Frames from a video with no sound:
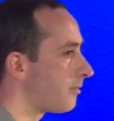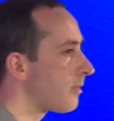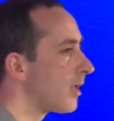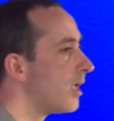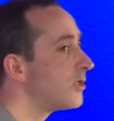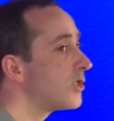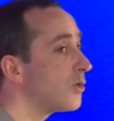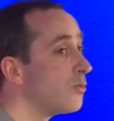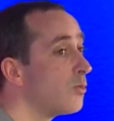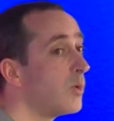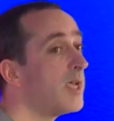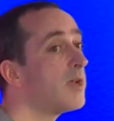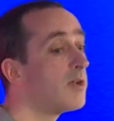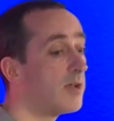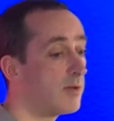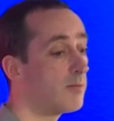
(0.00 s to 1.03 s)
So
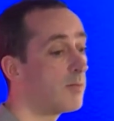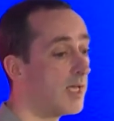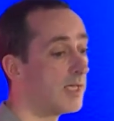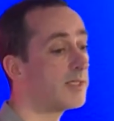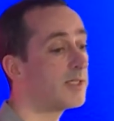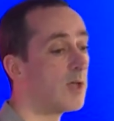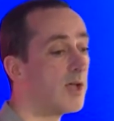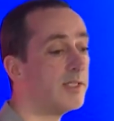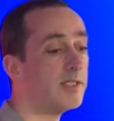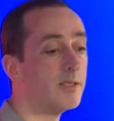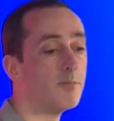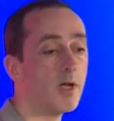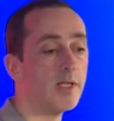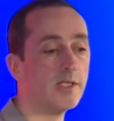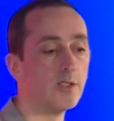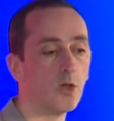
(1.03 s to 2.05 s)
we're excited
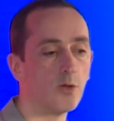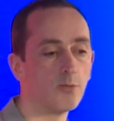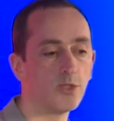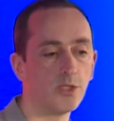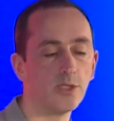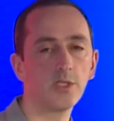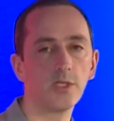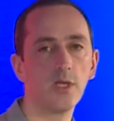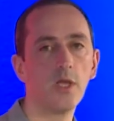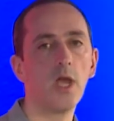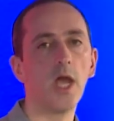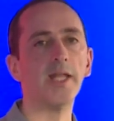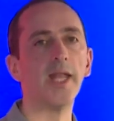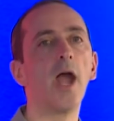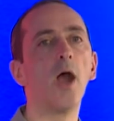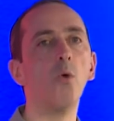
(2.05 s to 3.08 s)
by these options
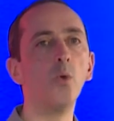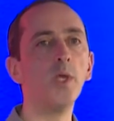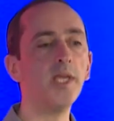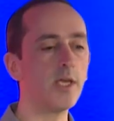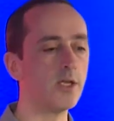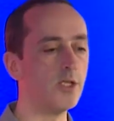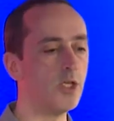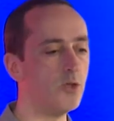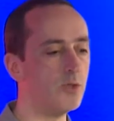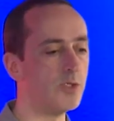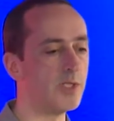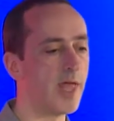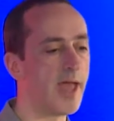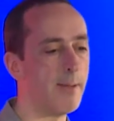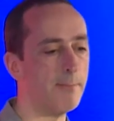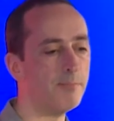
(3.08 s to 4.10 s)
and we can use
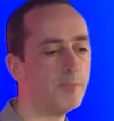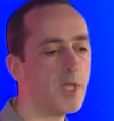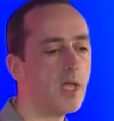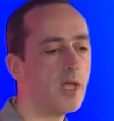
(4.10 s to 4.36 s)
them